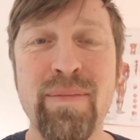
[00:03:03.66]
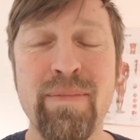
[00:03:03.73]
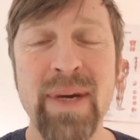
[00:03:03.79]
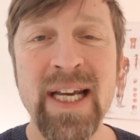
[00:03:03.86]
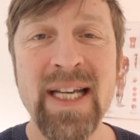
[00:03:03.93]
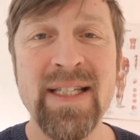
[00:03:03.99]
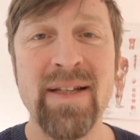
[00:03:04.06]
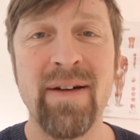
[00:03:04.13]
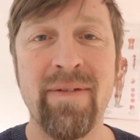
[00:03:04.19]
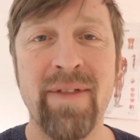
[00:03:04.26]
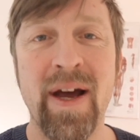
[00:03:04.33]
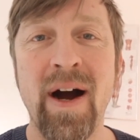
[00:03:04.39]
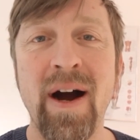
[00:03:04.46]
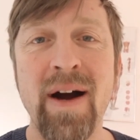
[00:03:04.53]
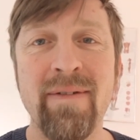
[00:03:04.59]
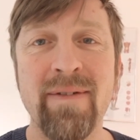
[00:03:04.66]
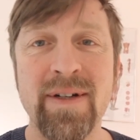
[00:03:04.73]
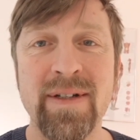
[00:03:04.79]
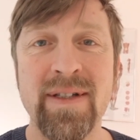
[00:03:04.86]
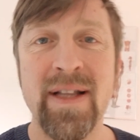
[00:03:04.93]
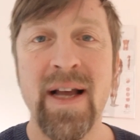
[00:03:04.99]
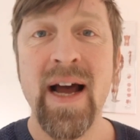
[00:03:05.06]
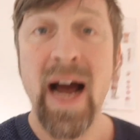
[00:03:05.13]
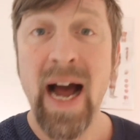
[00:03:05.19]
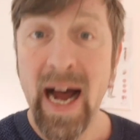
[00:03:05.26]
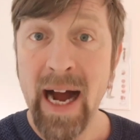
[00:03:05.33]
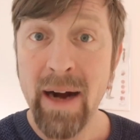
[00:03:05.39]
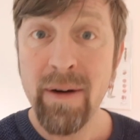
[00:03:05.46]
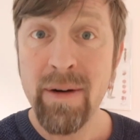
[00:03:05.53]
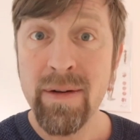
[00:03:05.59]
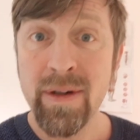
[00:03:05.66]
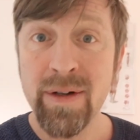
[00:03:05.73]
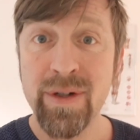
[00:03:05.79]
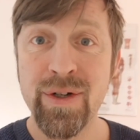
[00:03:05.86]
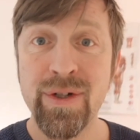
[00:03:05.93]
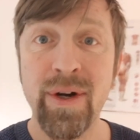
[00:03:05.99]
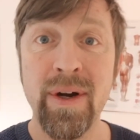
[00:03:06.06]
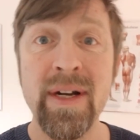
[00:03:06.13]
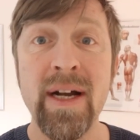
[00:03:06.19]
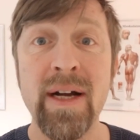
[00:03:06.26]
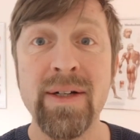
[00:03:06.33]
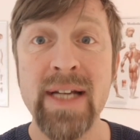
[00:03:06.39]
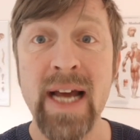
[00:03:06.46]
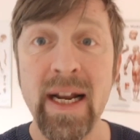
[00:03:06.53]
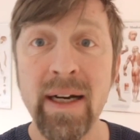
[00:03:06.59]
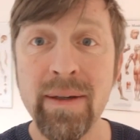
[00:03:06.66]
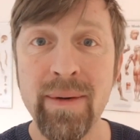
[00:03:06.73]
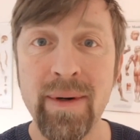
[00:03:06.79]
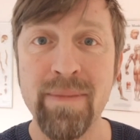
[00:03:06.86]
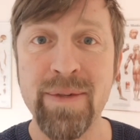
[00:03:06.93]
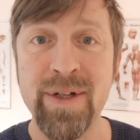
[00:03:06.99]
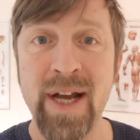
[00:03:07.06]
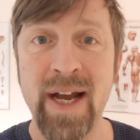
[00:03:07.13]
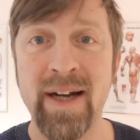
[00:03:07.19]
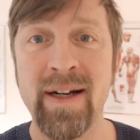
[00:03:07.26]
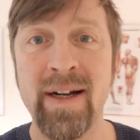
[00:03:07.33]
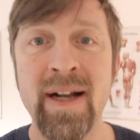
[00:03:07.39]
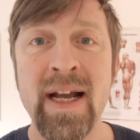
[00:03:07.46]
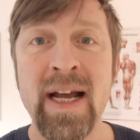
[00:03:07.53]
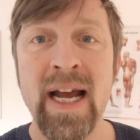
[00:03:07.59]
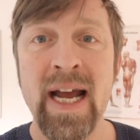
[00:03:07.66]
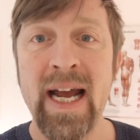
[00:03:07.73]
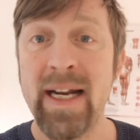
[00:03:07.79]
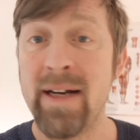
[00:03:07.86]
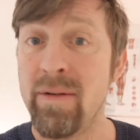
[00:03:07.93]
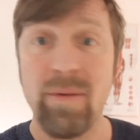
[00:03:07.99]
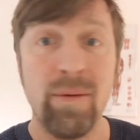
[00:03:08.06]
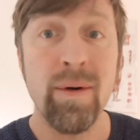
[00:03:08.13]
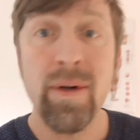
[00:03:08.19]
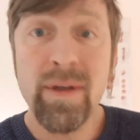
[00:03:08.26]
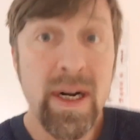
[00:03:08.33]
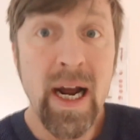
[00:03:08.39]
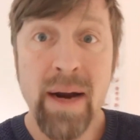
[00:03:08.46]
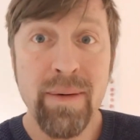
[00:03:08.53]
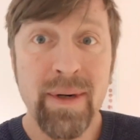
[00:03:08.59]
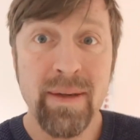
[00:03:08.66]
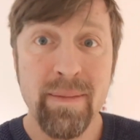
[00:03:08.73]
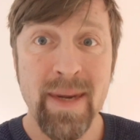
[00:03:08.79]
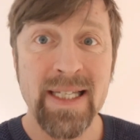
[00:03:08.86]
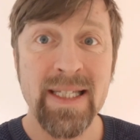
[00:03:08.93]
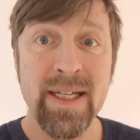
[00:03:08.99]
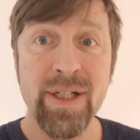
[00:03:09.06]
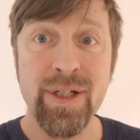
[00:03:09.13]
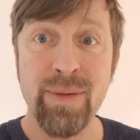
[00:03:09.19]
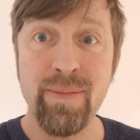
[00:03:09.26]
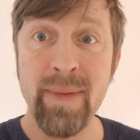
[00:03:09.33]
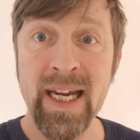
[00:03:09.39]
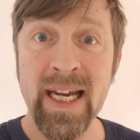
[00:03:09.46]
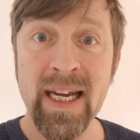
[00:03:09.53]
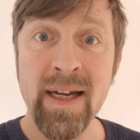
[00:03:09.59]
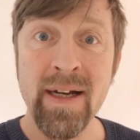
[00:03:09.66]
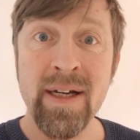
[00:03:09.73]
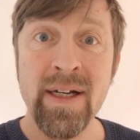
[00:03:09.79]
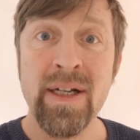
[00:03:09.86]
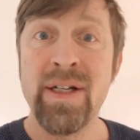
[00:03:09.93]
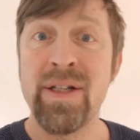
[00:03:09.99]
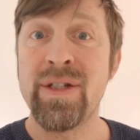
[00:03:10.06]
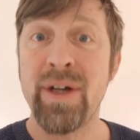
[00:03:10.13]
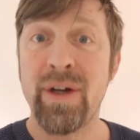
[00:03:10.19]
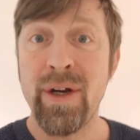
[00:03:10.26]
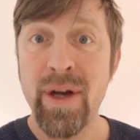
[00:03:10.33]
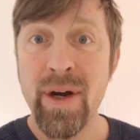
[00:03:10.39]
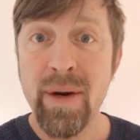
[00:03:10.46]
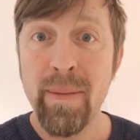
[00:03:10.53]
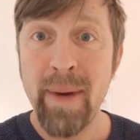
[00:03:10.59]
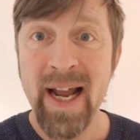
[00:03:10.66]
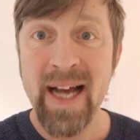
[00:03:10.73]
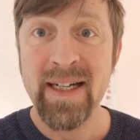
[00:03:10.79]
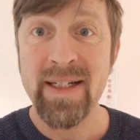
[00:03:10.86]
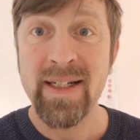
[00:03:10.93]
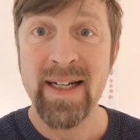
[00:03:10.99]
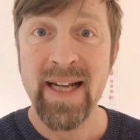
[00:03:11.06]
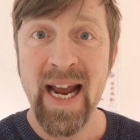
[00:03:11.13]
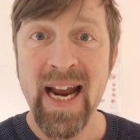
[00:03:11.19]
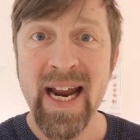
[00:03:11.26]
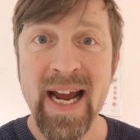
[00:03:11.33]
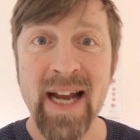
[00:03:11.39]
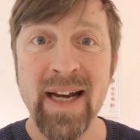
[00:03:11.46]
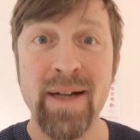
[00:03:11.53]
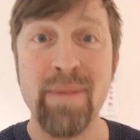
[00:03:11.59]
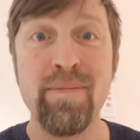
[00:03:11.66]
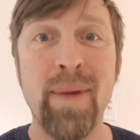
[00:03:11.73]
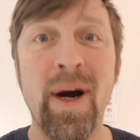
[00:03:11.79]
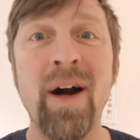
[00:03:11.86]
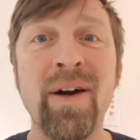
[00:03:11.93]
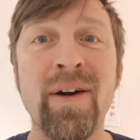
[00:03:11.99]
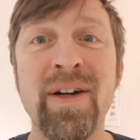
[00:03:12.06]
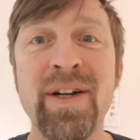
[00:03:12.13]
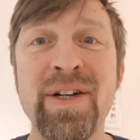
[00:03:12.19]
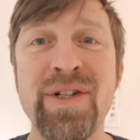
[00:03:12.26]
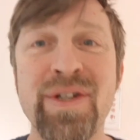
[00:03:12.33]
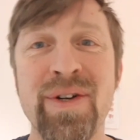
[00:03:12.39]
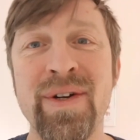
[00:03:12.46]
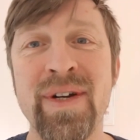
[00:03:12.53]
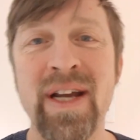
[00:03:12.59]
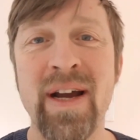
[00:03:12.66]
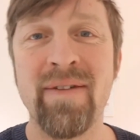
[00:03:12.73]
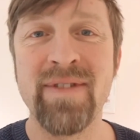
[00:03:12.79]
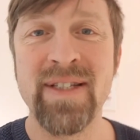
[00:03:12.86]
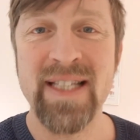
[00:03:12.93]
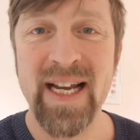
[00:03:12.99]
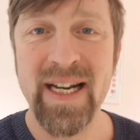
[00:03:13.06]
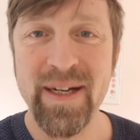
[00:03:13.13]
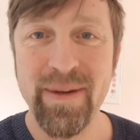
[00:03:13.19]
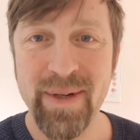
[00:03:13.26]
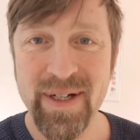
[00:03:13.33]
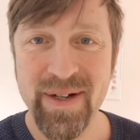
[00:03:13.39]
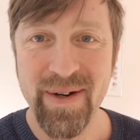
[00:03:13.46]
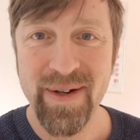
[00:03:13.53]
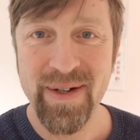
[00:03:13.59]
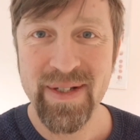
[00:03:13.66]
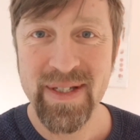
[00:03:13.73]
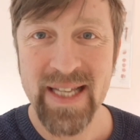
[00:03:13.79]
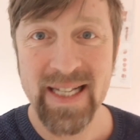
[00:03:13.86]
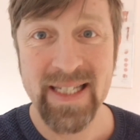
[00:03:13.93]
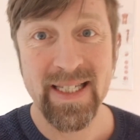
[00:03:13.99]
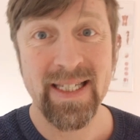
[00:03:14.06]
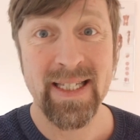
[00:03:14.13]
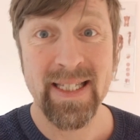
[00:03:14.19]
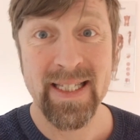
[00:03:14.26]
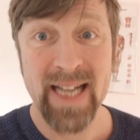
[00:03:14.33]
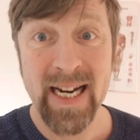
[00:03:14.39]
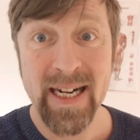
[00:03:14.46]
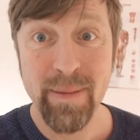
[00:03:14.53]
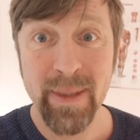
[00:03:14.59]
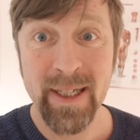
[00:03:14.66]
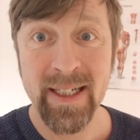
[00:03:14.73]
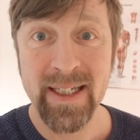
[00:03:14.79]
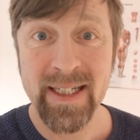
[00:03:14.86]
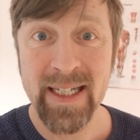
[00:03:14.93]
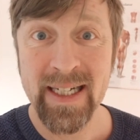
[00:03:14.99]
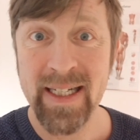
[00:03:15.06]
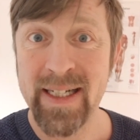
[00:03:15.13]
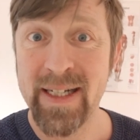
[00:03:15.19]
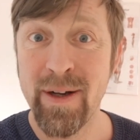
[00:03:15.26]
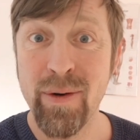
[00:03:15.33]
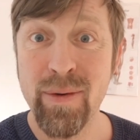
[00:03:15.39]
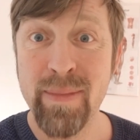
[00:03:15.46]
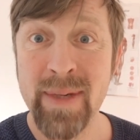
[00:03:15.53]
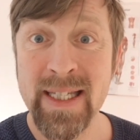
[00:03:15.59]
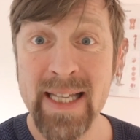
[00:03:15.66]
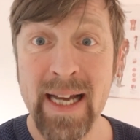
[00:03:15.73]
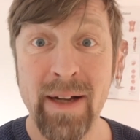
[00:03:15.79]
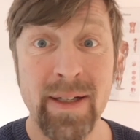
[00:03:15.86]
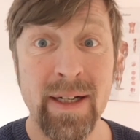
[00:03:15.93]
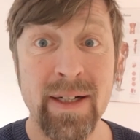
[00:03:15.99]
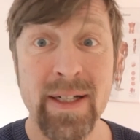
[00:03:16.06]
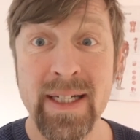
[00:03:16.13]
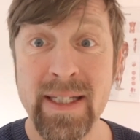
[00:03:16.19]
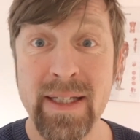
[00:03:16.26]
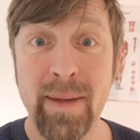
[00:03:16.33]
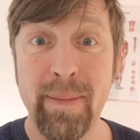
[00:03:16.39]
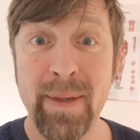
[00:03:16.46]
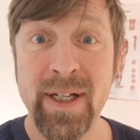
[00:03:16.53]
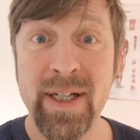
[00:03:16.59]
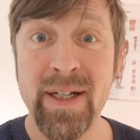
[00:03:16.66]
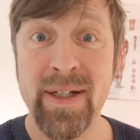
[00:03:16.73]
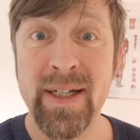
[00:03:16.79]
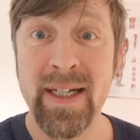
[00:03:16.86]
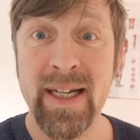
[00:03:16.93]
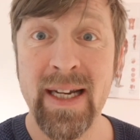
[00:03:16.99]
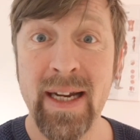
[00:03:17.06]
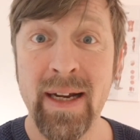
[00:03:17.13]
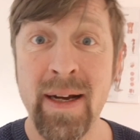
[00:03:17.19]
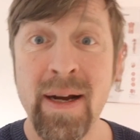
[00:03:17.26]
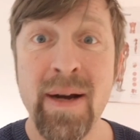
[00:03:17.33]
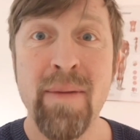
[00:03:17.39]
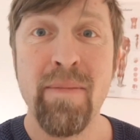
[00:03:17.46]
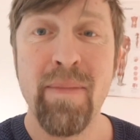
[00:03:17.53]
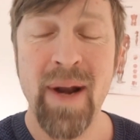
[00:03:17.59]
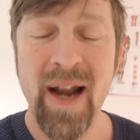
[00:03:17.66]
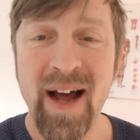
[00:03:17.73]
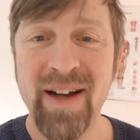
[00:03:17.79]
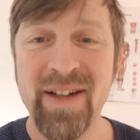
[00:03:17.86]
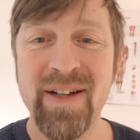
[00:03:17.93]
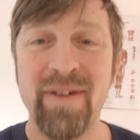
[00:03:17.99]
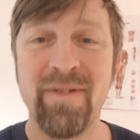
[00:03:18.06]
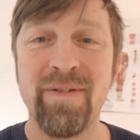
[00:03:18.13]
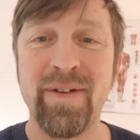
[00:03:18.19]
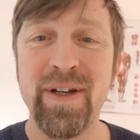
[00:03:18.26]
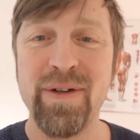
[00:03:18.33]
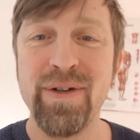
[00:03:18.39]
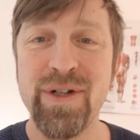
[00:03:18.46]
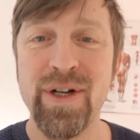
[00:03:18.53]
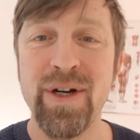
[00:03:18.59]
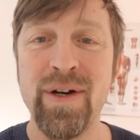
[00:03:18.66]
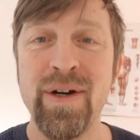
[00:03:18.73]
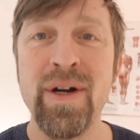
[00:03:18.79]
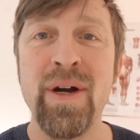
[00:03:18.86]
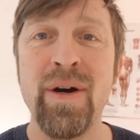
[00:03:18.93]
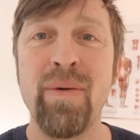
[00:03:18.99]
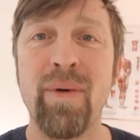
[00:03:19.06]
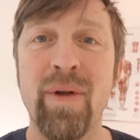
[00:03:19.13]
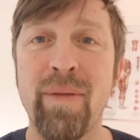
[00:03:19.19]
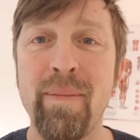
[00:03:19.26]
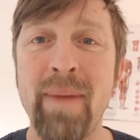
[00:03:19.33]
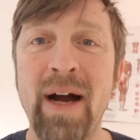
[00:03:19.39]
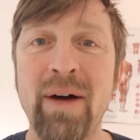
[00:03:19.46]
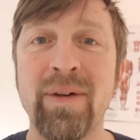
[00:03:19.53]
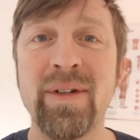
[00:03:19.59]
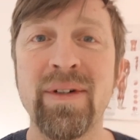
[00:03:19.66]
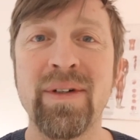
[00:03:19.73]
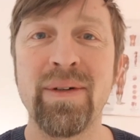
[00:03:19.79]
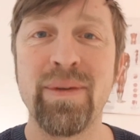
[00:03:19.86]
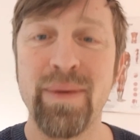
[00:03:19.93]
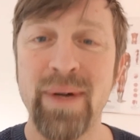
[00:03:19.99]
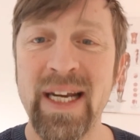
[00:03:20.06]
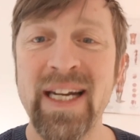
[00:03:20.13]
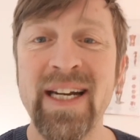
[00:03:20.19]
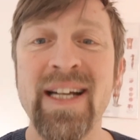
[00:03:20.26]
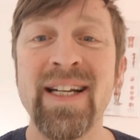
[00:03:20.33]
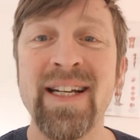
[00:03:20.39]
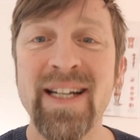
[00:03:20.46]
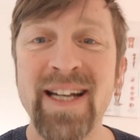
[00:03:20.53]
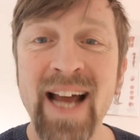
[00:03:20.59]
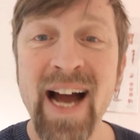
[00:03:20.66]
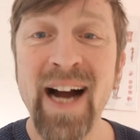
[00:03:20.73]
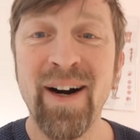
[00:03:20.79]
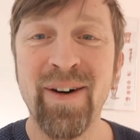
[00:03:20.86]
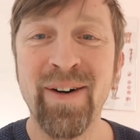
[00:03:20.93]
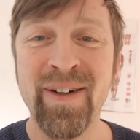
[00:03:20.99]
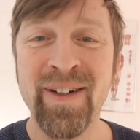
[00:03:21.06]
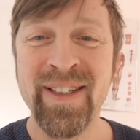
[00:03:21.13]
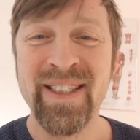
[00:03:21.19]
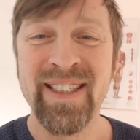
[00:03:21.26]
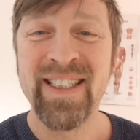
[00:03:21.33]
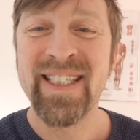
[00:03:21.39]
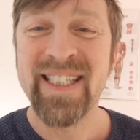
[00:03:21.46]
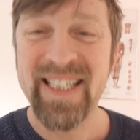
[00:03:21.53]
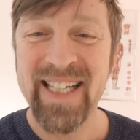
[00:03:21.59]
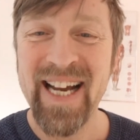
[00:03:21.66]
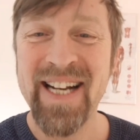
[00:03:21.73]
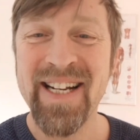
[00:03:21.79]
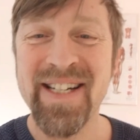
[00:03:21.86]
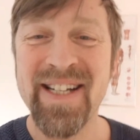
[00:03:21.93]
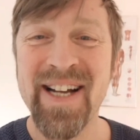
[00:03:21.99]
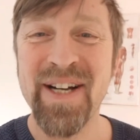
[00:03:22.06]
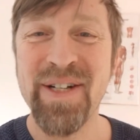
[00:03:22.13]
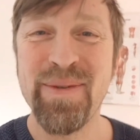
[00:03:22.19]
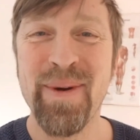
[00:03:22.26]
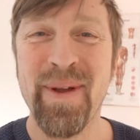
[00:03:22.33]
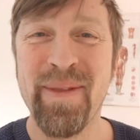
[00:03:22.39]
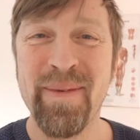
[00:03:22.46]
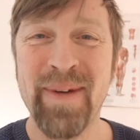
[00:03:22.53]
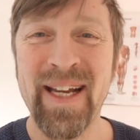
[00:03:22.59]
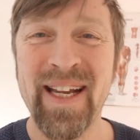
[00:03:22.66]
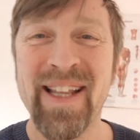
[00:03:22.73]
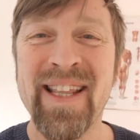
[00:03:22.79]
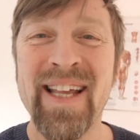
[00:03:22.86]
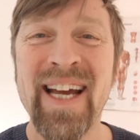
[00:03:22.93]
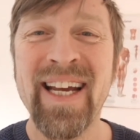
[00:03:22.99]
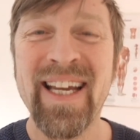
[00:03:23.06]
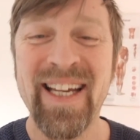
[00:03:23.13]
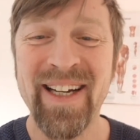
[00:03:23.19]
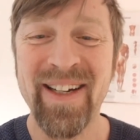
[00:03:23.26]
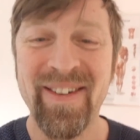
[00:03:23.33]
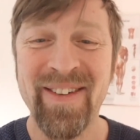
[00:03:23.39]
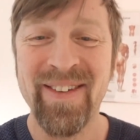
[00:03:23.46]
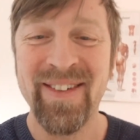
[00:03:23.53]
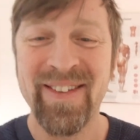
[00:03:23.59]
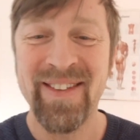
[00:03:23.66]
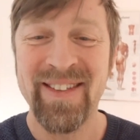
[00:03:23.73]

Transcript: a piece of the harvest. How? Join our Telegram channel and or direct message me. Secure your plant today and embark on a journey of steady returns and sustainability. Don't miss out on this opportunity. Plant your future with Mountaingreen now. Get in touch with me. Thank you.